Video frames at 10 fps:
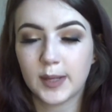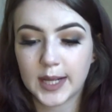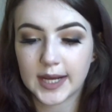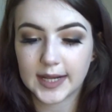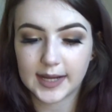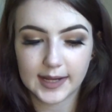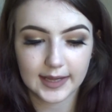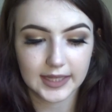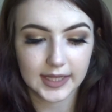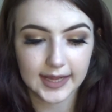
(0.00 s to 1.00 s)

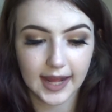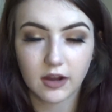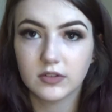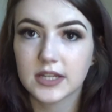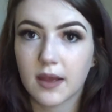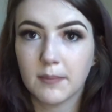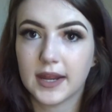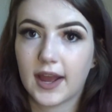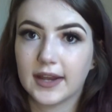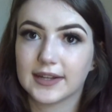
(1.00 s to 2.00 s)
because the sound can be
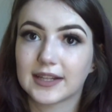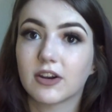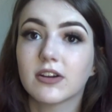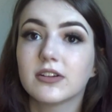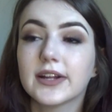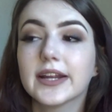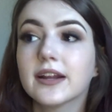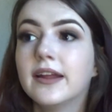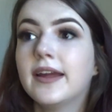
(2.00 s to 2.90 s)
kind of startling,